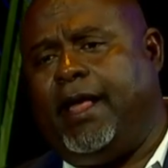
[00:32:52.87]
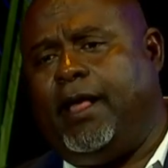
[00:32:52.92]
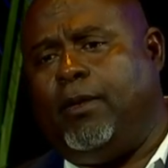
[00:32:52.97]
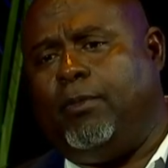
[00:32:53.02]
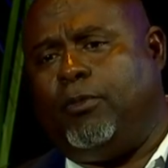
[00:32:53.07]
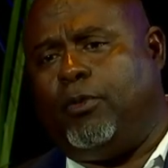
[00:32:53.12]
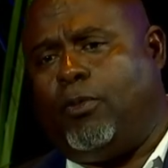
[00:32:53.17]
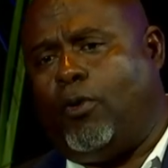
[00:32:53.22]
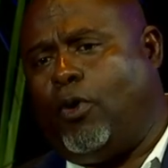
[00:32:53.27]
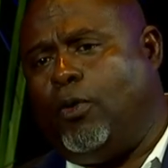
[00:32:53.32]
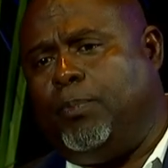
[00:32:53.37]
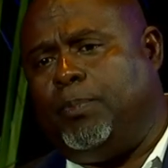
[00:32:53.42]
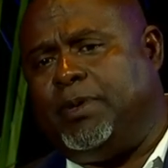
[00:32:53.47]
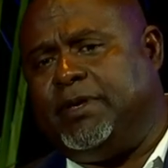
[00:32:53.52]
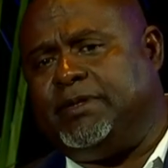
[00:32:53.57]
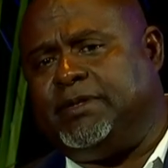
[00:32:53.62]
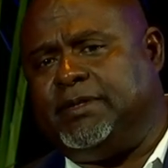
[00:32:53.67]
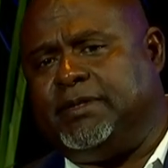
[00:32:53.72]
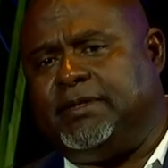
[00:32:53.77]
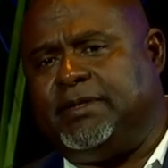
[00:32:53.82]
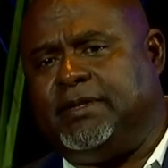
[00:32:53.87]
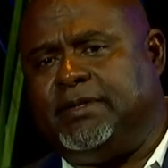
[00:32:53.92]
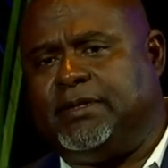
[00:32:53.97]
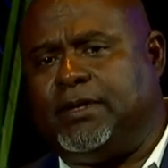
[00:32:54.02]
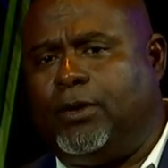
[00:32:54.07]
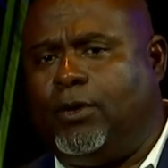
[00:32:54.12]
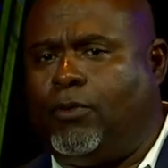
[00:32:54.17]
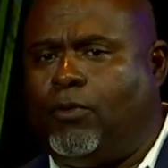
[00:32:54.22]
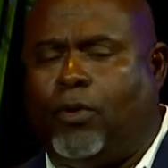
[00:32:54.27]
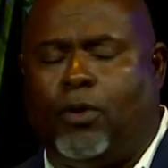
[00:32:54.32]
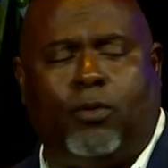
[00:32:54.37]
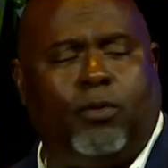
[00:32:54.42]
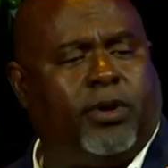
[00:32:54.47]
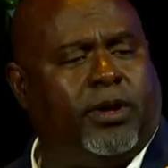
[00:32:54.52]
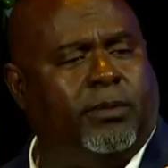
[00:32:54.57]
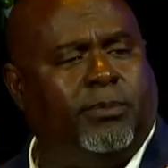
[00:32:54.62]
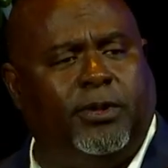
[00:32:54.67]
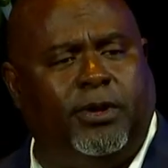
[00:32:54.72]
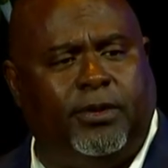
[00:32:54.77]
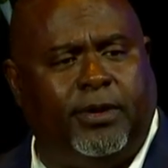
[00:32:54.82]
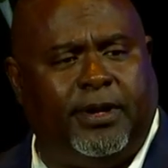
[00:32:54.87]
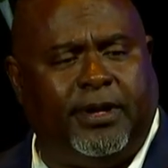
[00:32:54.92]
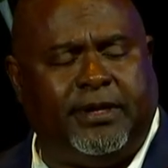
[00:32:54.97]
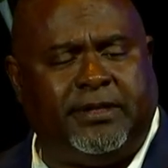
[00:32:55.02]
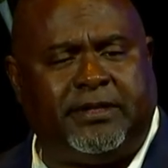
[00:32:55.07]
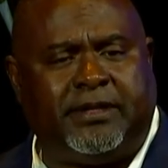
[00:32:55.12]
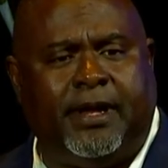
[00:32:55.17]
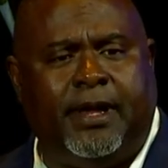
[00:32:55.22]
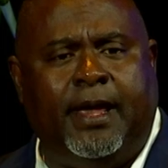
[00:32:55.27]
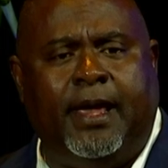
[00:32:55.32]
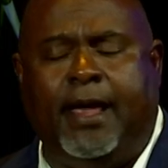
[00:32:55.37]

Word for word: help grow businesses and grow communities.